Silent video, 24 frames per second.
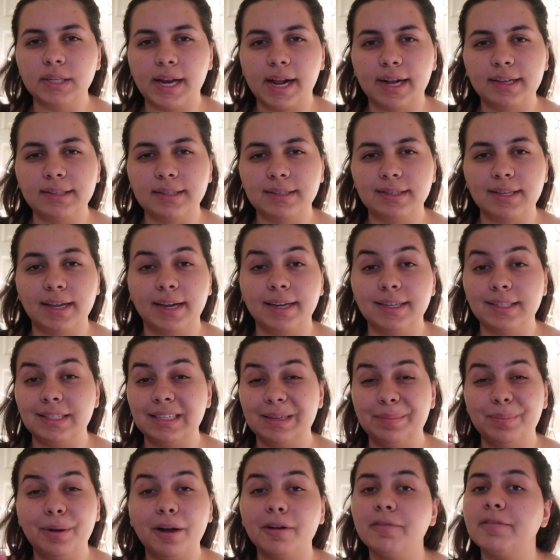it acts as like a
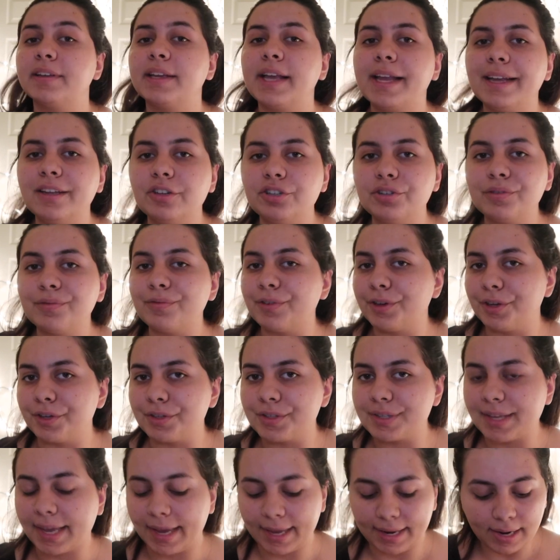depuffing agent for your
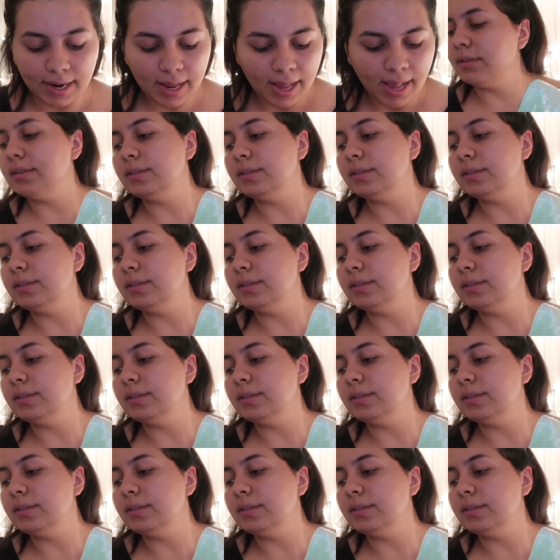skin.